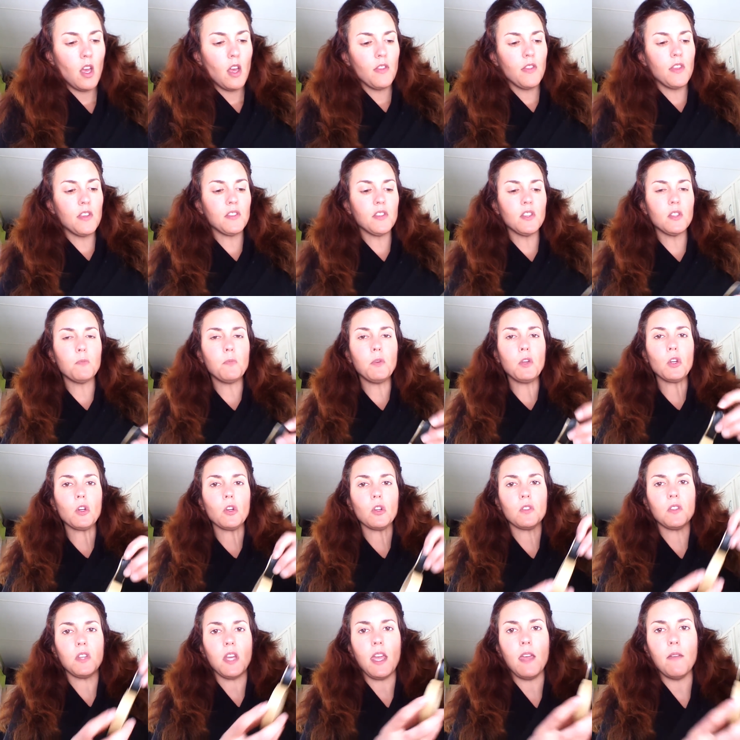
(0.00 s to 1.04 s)
This is
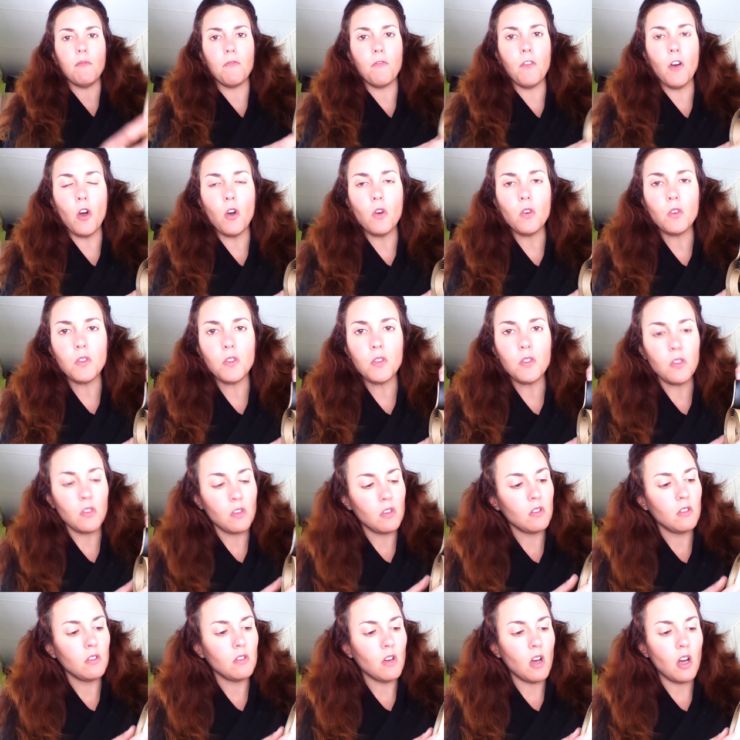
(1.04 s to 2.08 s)
butyl tape, folks,
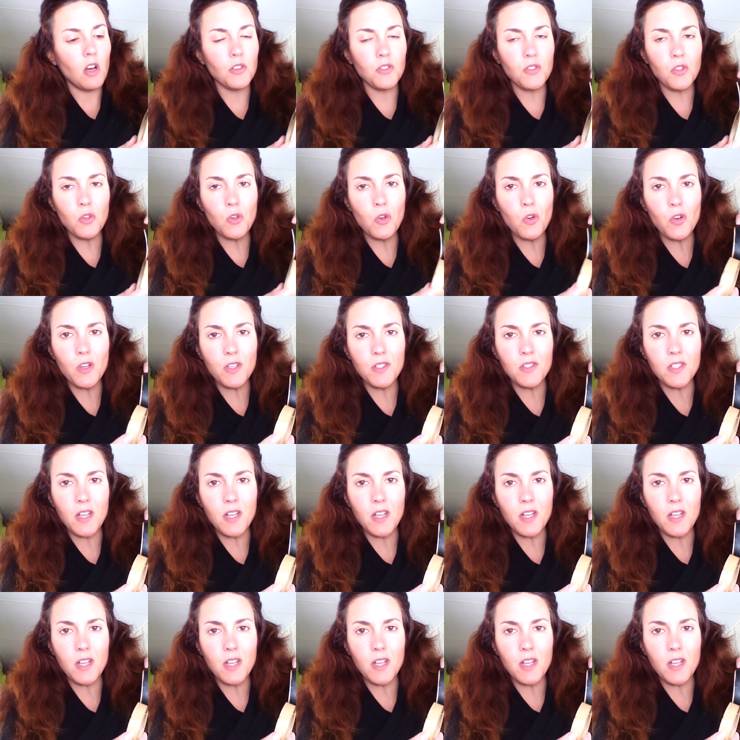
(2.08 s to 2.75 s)
also known as